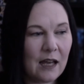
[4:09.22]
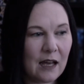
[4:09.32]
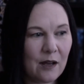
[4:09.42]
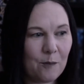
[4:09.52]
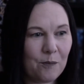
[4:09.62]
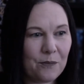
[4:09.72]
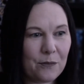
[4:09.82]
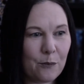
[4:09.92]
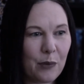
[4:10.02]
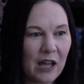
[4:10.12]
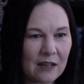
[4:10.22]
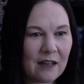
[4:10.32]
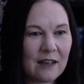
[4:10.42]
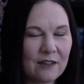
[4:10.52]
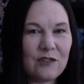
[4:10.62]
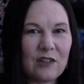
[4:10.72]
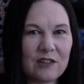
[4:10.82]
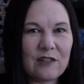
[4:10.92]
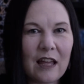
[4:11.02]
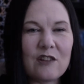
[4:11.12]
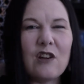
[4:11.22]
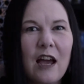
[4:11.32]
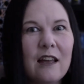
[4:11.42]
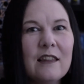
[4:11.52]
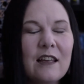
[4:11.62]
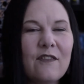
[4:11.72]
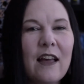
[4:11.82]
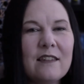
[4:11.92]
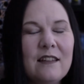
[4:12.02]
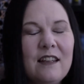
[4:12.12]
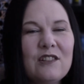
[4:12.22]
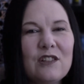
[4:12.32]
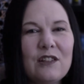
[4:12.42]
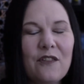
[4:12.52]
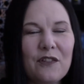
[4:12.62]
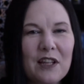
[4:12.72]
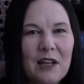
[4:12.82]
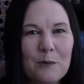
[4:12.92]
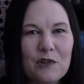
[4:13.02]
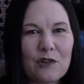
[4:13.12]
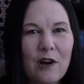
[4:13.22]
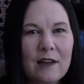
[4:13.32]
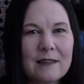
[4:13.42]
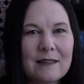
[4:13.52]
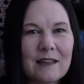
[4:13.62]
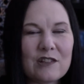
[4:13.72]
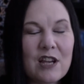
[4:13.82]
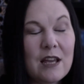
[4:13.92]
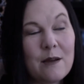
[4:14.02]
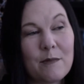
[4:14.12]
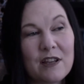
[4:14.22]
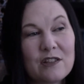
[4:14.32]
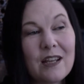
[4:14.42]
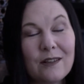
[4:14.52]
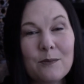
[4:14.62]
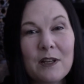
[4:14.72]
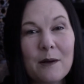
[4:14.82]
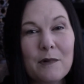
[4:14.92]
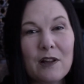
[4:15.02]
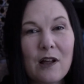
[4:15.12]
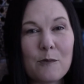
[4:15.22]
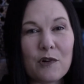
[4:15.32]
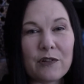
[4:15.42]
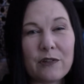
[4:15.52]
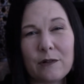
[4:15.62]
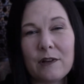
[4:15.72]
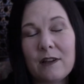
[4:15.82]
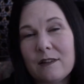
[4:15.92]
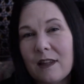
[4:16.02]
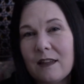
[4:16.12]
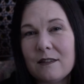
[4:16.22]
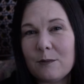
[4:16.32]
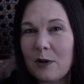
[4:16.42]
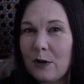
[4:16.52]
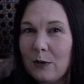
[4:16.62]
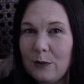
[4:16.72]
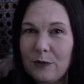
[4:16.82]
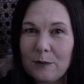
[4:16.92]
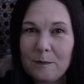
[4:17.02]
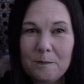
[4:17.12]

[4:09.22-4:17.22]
um, but it is just that childlike fascination definitely comes across as such my channel's become a lot more serious i suppose